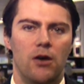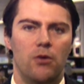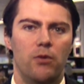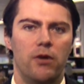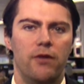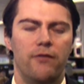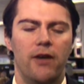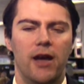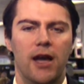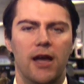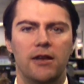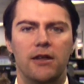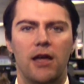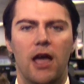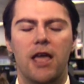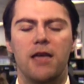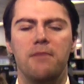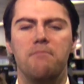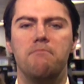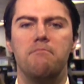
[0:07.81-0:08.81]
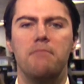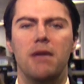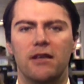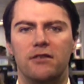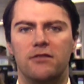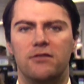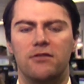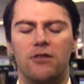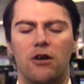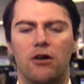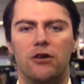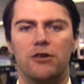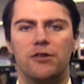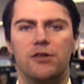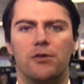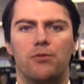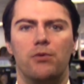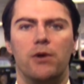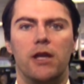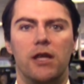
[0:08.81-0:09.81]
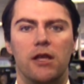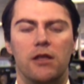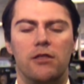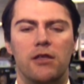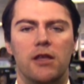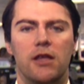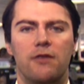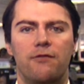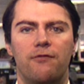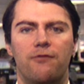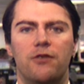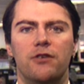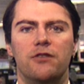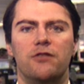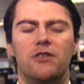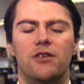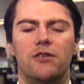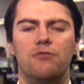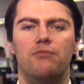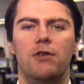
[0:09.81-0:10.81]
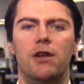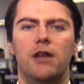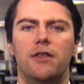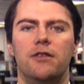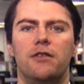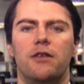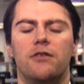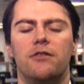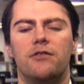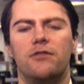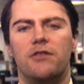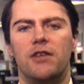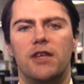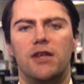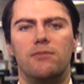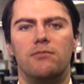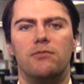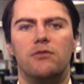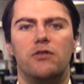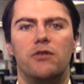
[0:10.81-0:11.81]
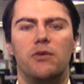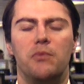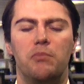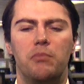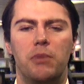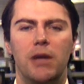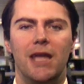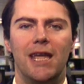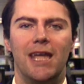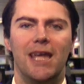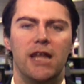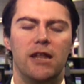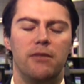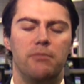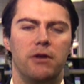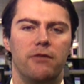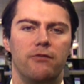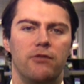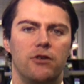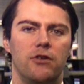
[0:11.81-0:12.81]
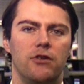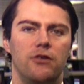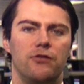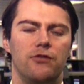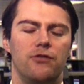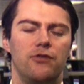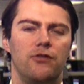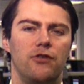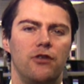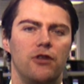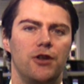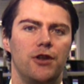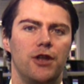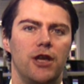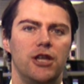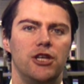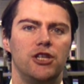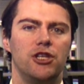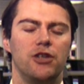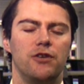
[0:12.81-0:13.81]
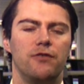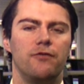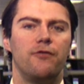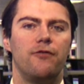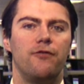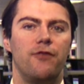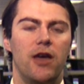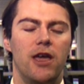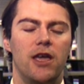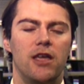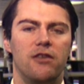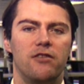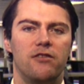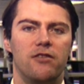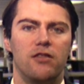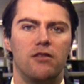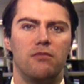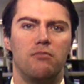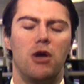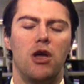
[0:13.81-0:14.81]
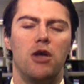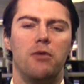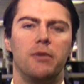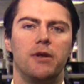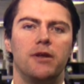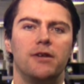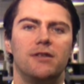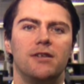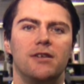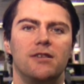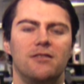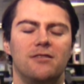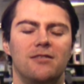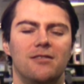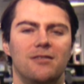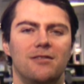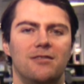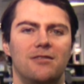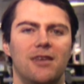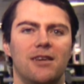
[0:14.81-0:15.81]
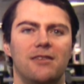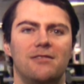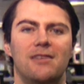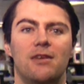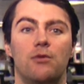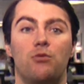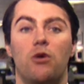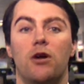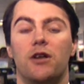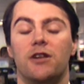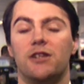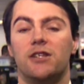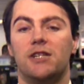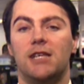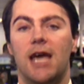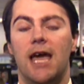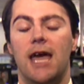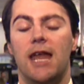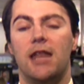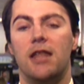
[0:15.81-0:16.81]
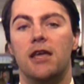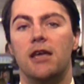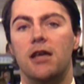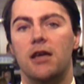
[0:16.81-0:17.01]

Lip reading: We've had a mixed start to the week. The FTSE really does seem to be in a bit of a consolidation phase at the moment. It's at 6110,